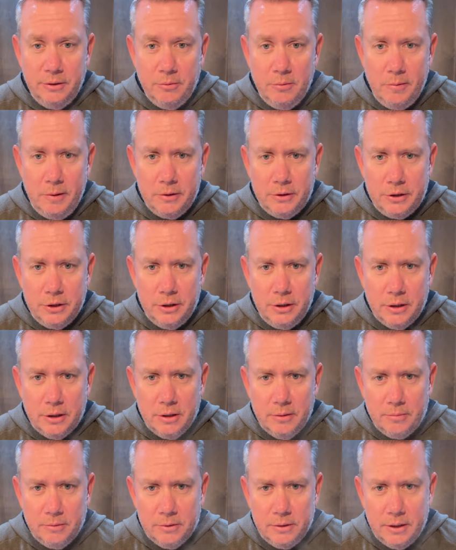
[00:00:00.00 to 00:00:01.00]
We made chili a
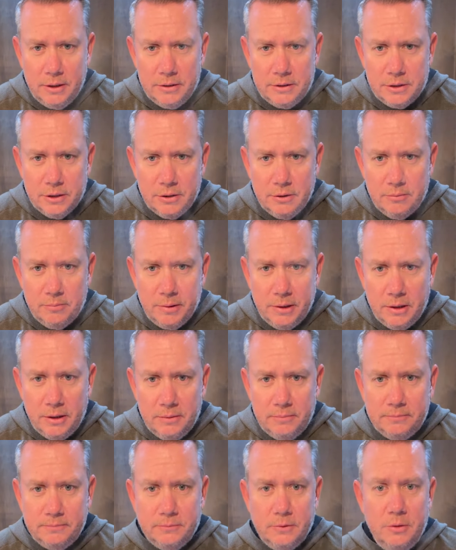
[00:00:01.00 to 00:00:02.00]
couple of nights ago,
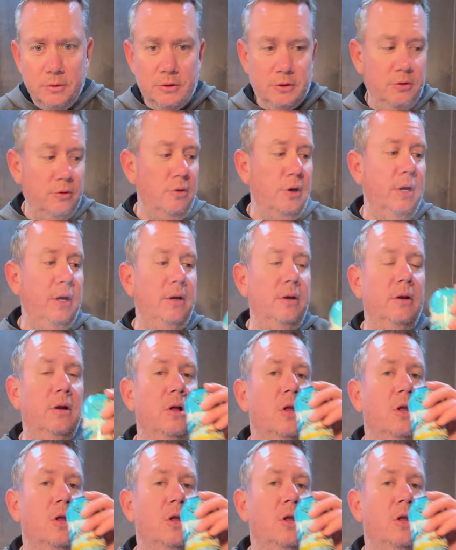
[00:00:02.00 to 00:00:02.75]
Bella. It was great.